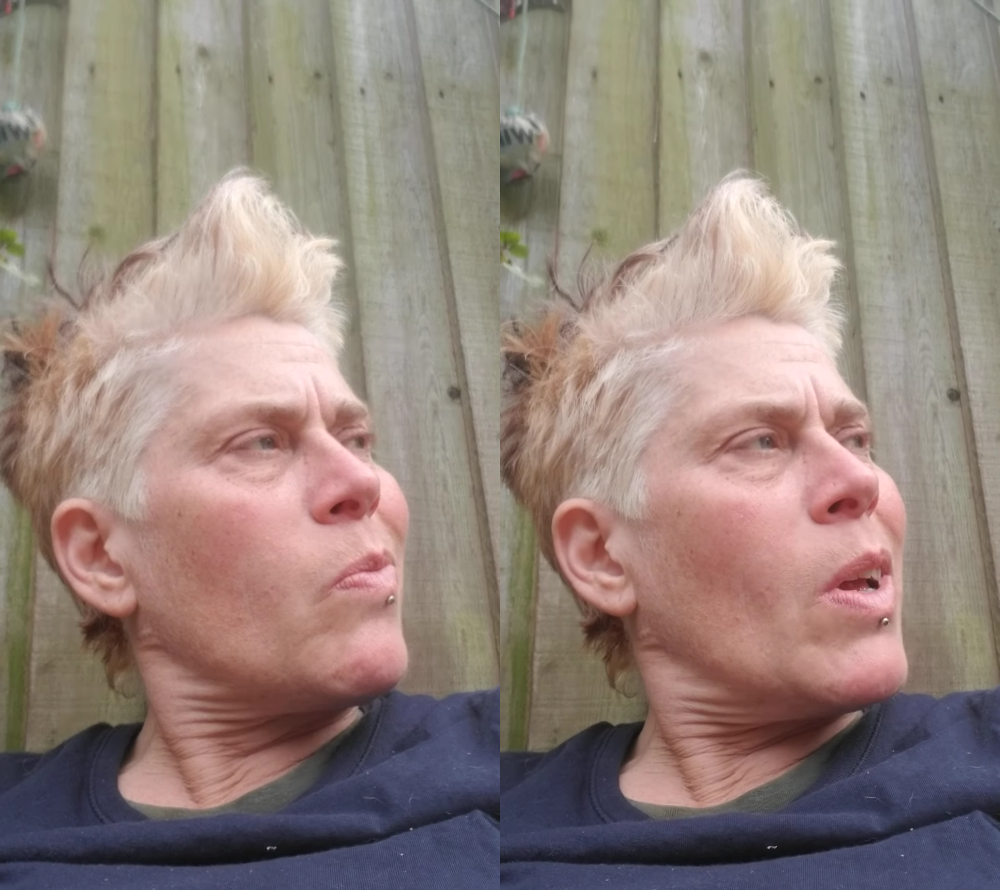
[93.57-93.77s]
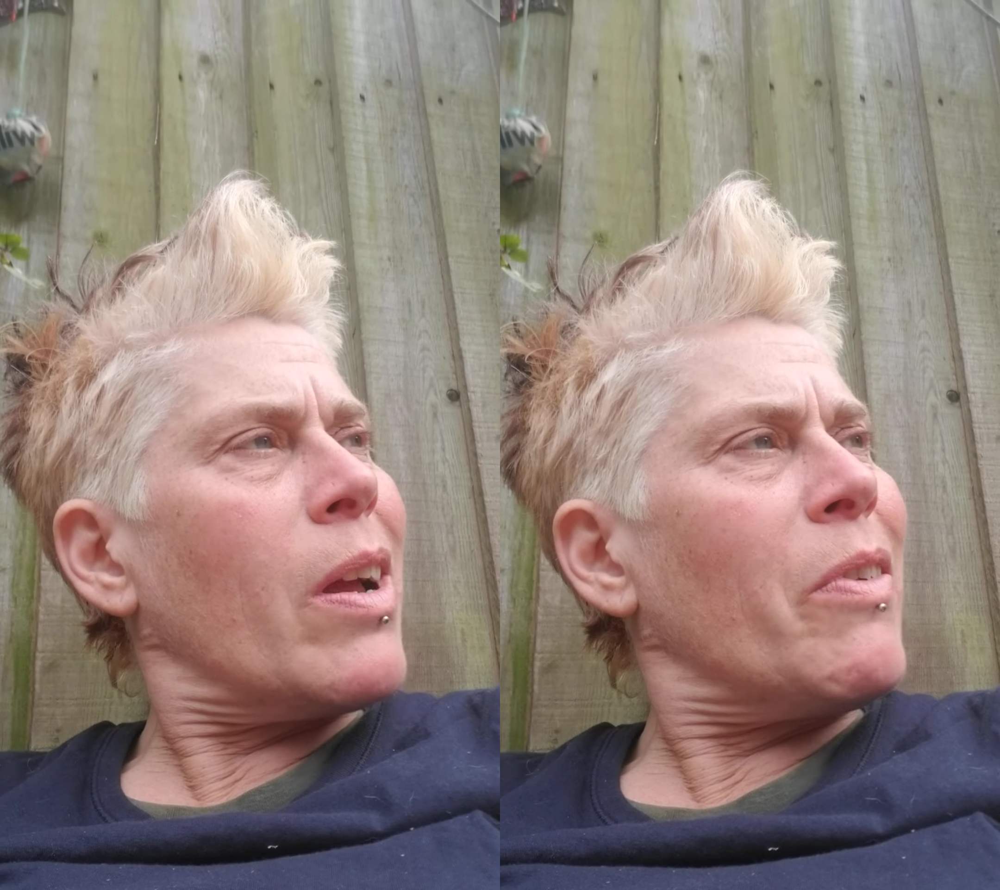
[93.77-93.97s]

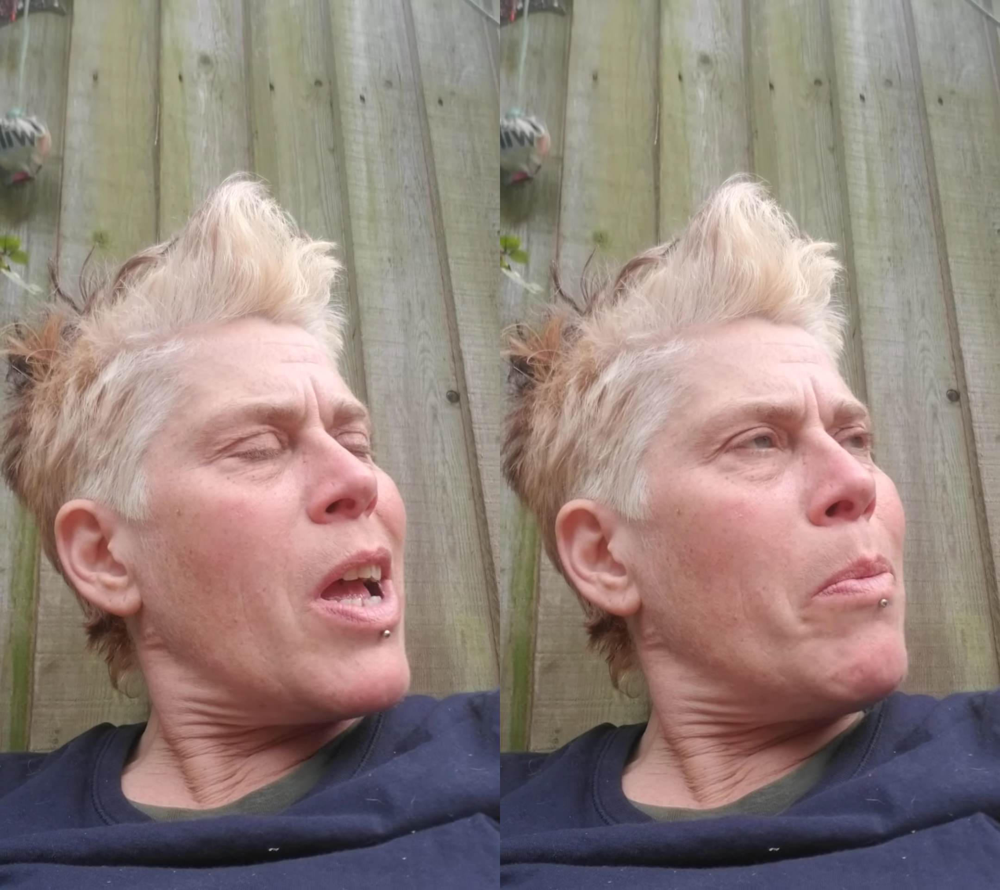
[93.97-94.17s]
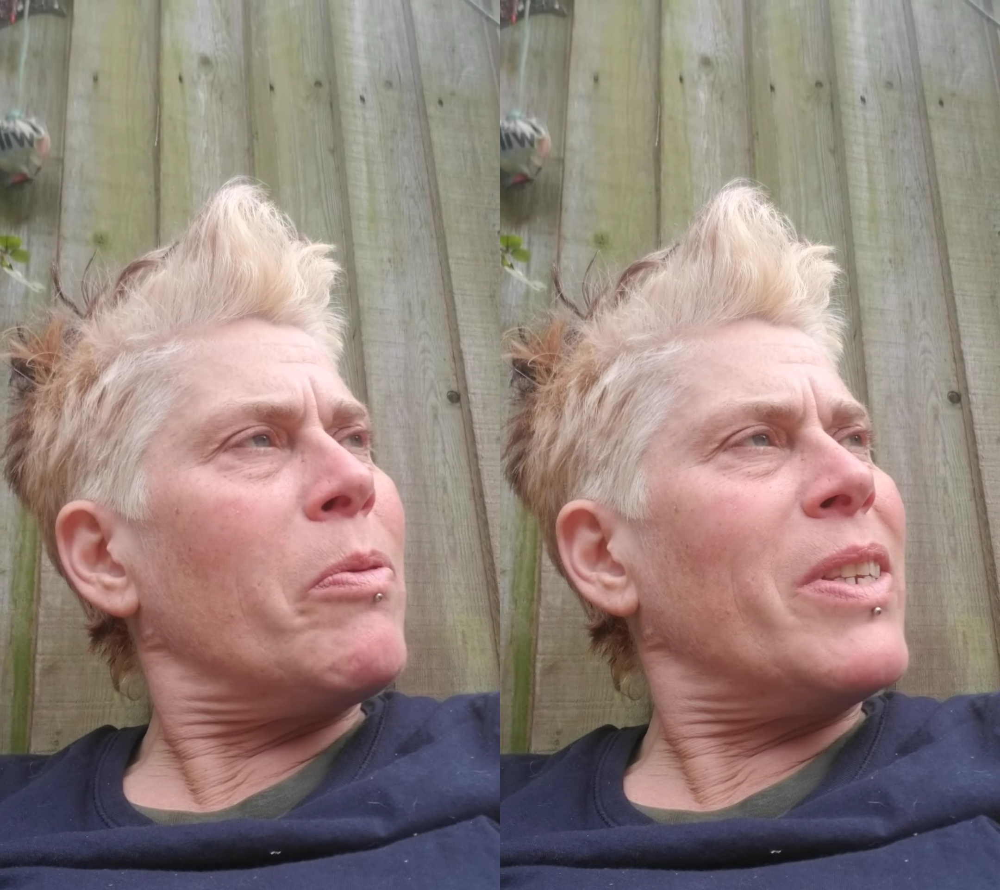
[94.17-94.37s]
I'm going to have a
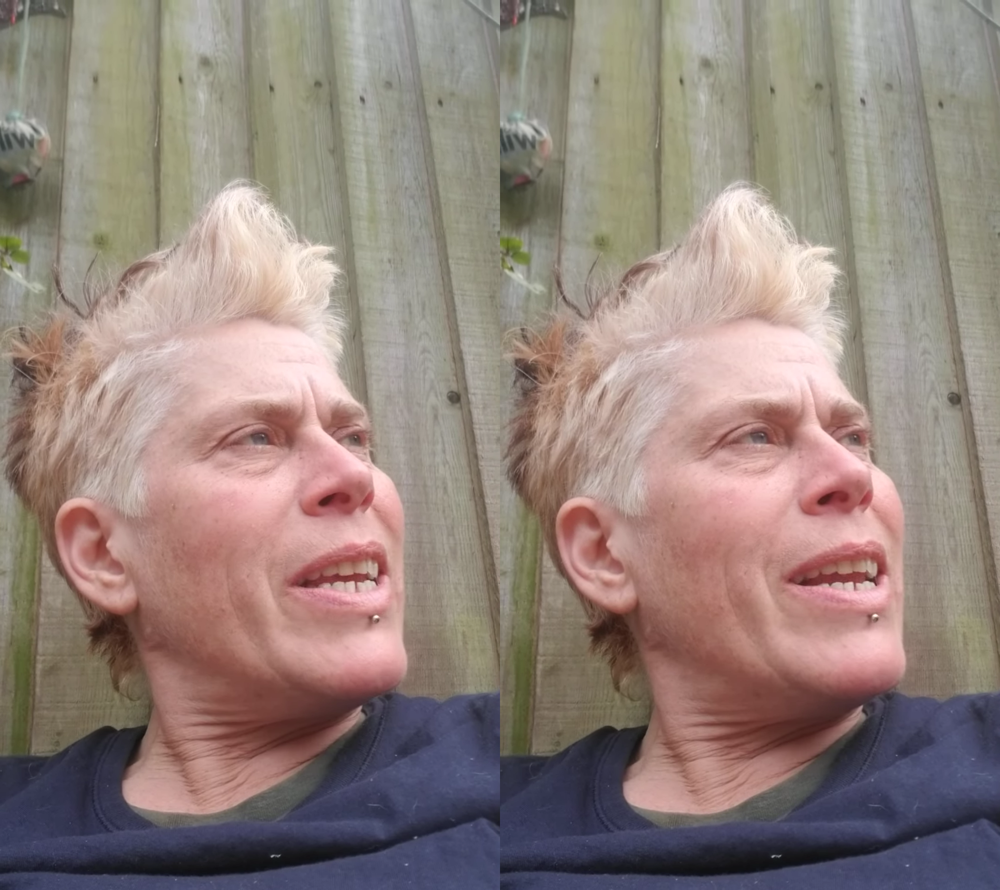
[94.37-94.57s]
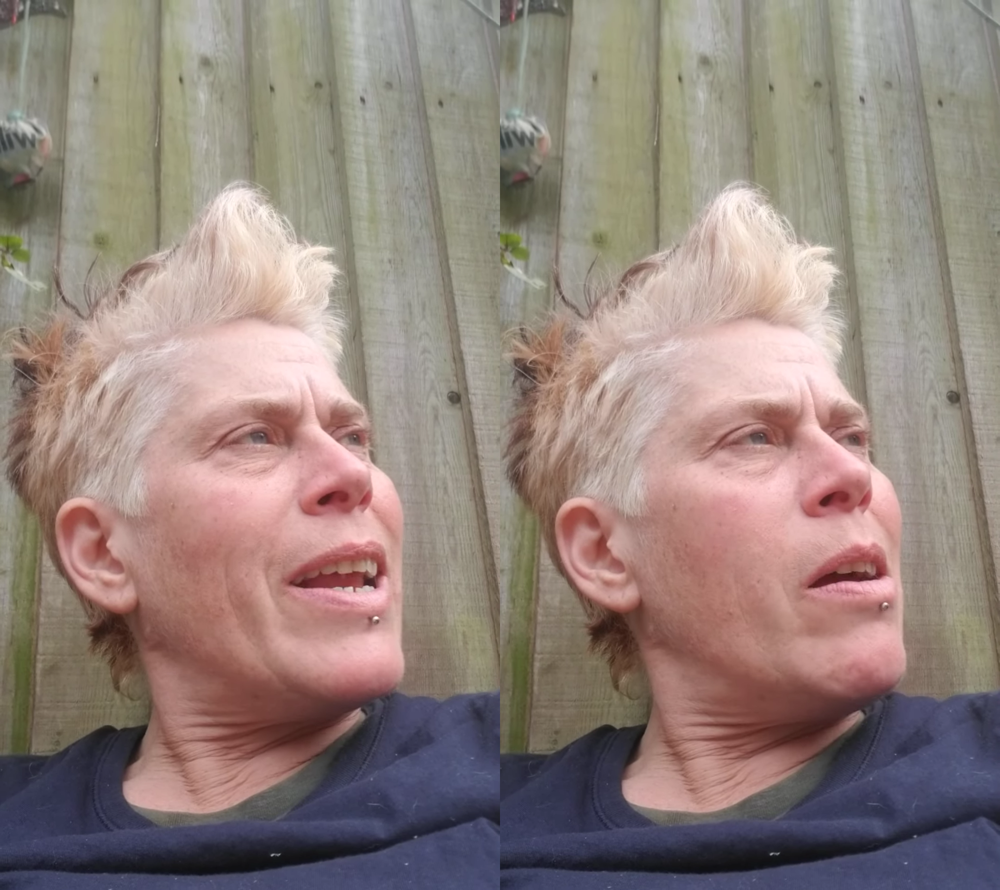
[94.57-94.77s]
cup of
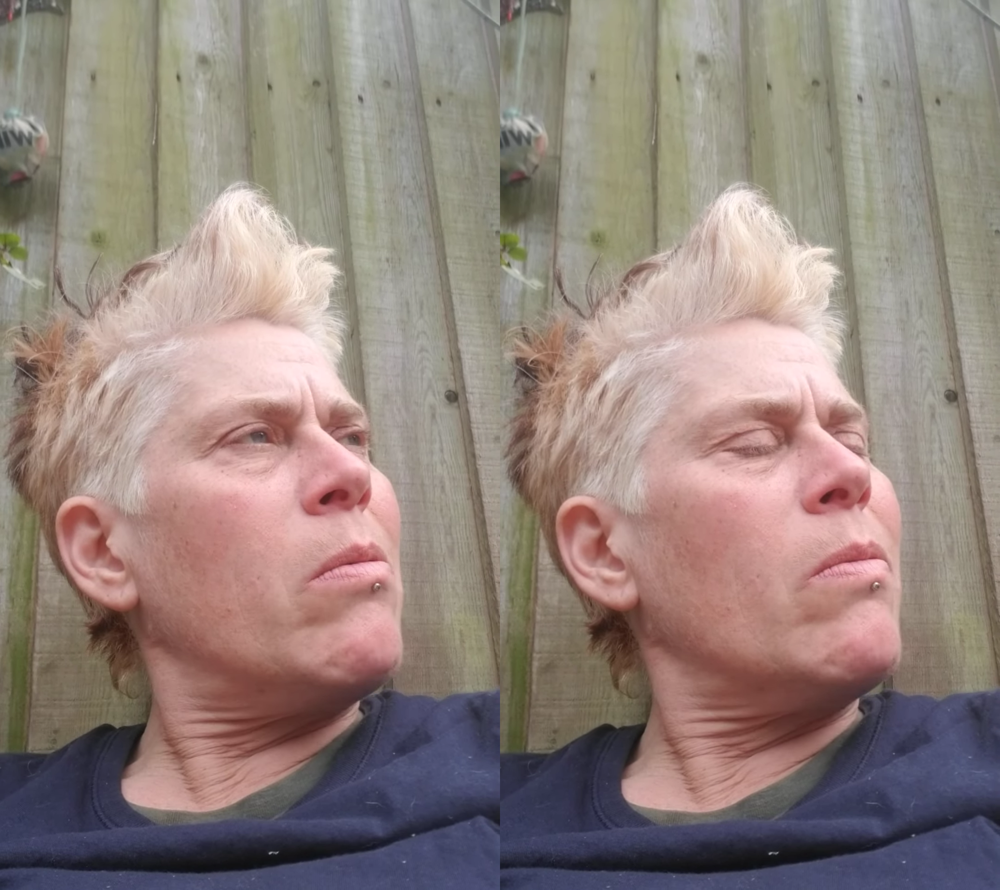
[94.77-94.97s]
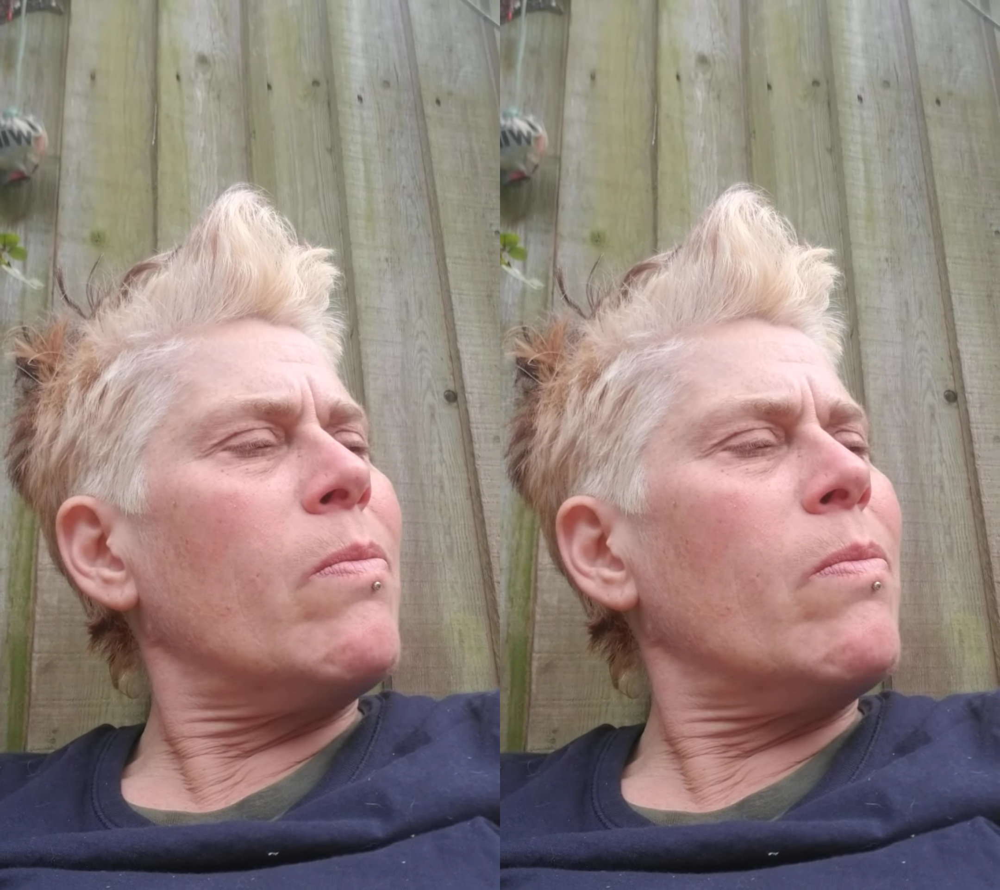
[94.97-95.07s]
tea now.